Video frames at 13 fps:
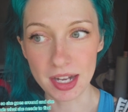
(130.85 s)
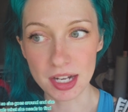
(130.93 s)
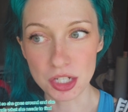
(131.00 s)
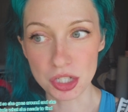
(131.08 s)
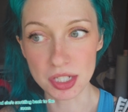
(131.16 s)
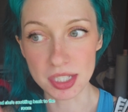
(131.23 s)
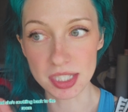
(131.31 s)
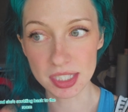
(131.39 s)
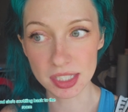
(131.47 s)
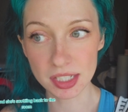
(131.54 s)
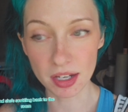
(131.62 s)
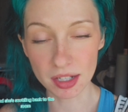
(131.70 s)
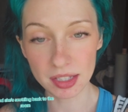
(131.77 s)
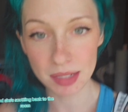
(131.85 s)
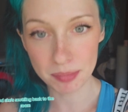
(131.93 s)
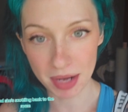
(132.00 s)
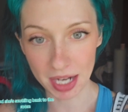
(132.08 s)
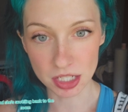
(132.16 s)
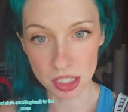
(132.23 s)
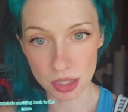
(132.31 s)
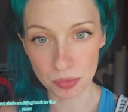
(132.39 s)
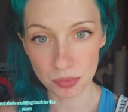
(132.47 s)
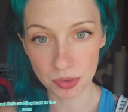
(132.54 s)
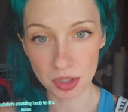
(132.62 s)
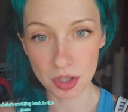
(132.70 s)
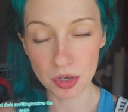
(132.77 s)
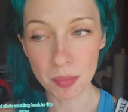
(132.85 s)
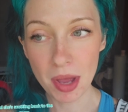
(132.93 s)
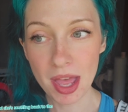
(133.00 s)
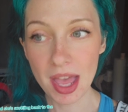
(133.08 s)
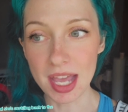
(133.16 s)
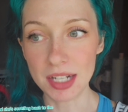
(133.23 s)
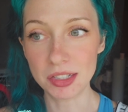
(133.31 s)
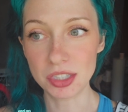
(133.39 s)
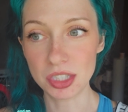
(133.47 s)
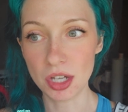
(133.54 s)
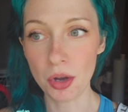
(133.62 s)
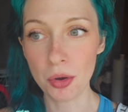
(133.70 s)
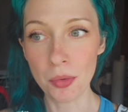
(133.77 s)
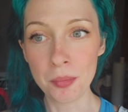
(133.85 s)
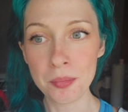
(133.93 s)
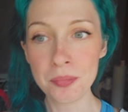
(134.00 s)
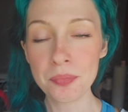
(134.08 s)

and she's scuttling back to the room. And so